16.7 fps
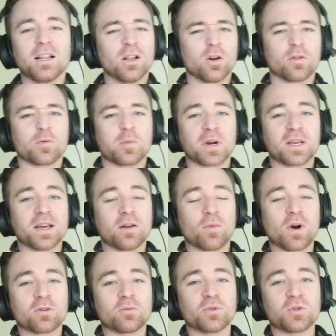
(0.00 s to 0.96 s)
Hello everybody and
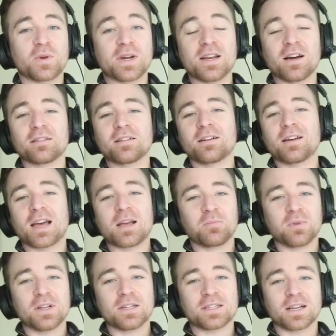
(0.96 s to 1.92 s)
welcome to another A
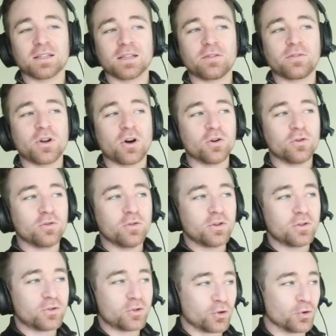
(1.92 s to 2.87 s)
plus
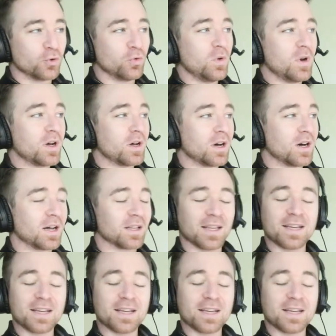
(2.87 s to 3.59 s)
1102 uh,